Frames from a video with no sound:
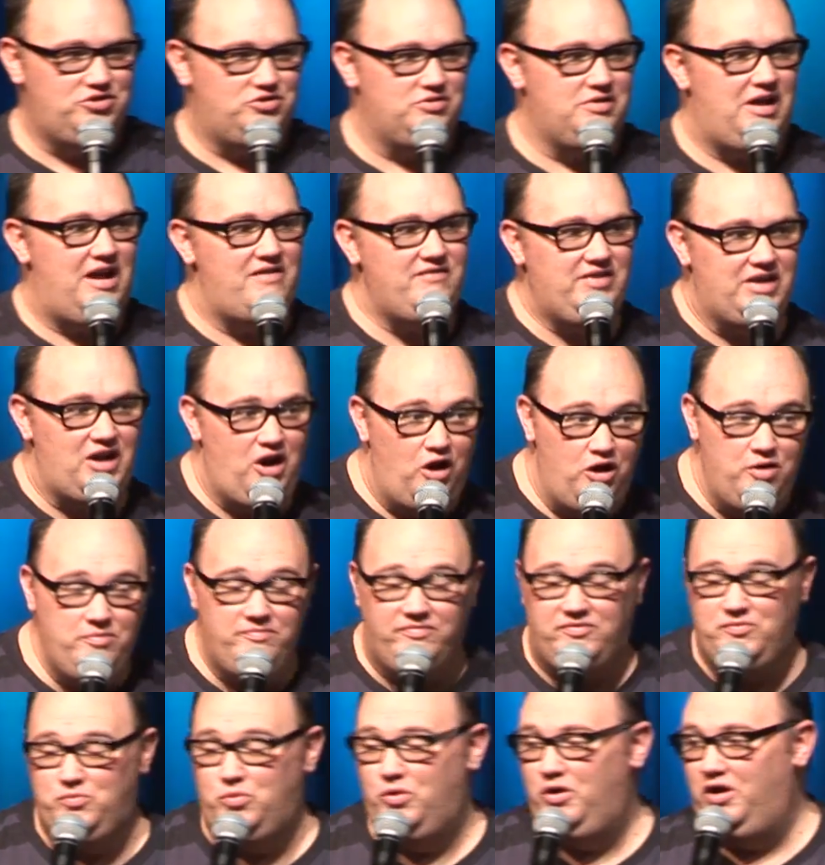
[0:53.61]
driving home
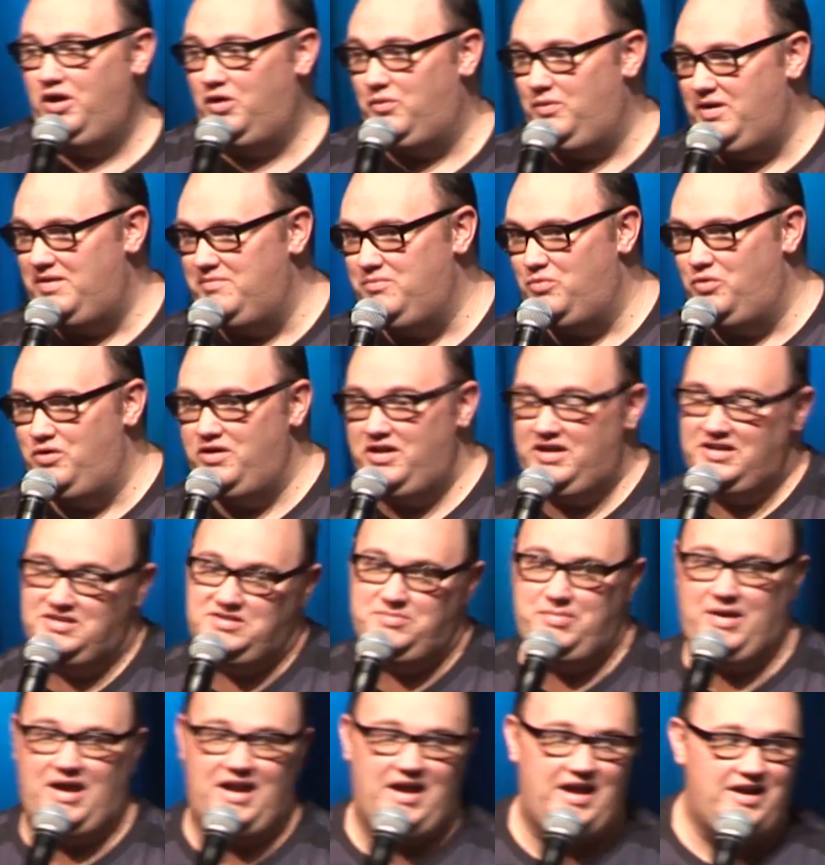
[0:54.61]
from work one morning. It's
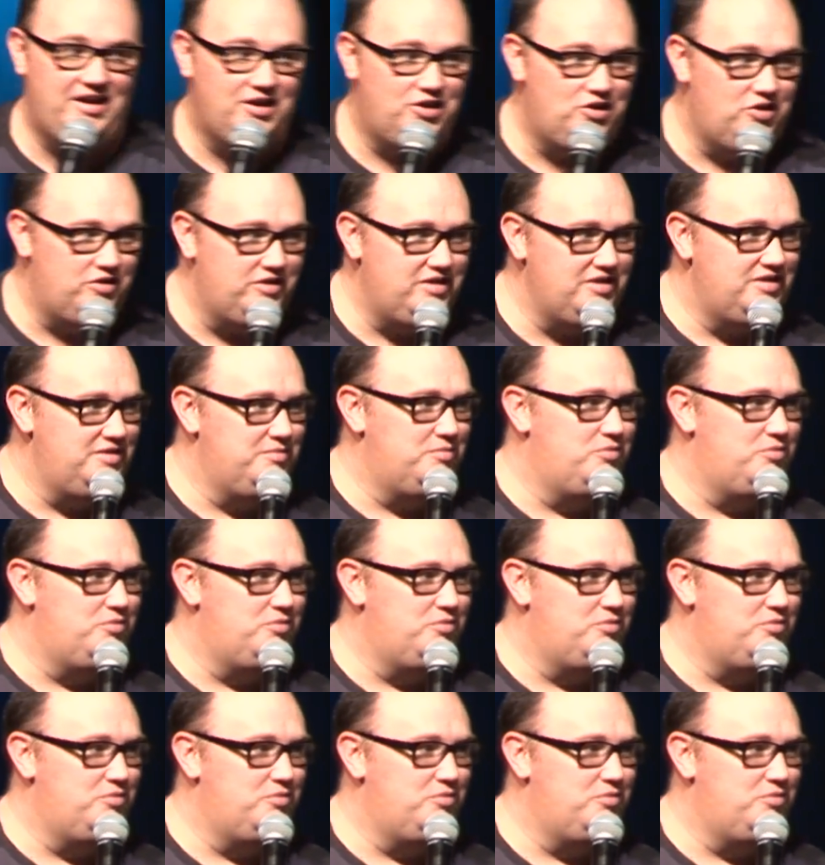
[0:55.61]
about eight o'clock in the